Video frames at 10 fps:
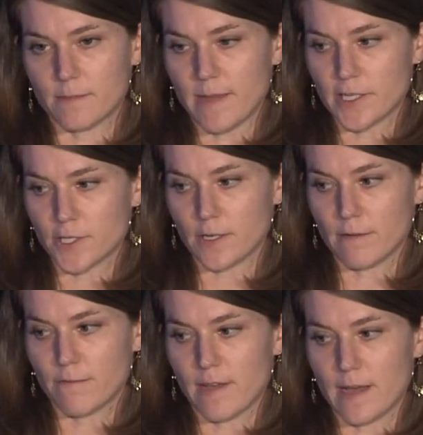to measure
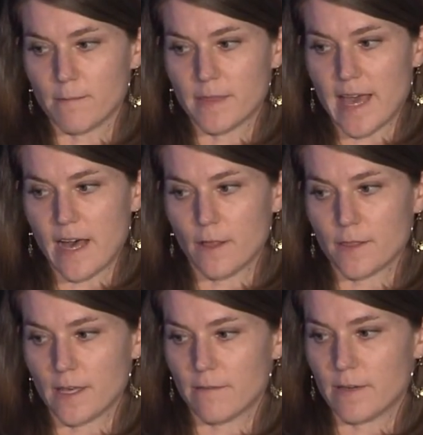if the
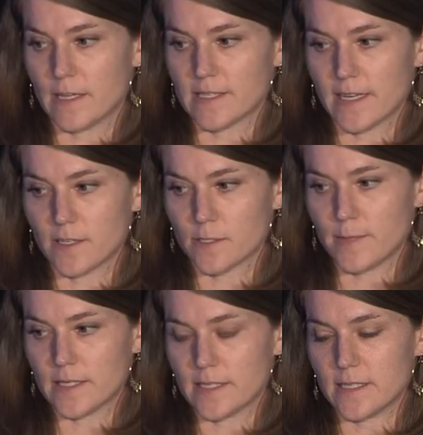health of a sentinel
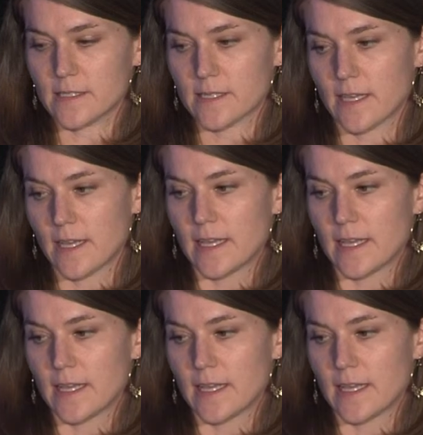species.